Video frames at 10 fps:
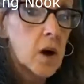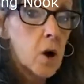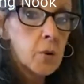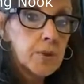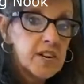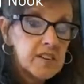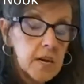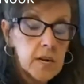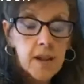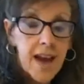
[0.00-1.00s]
Already
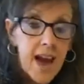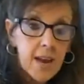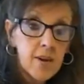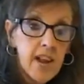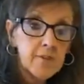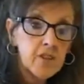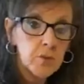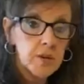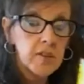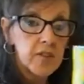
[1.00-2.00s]
done. I don't have to
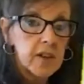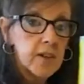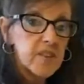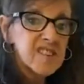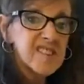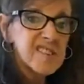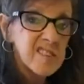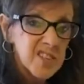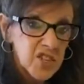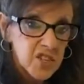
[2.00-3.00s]
do anything, and this is
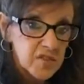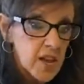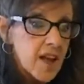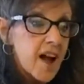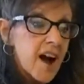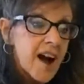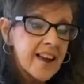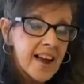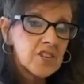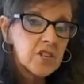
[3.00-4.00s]
delicious.
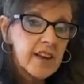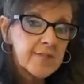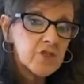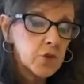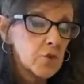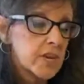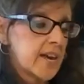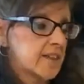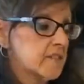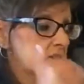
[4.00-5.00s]
I actually have 2
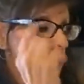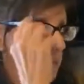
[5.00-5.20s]
cans.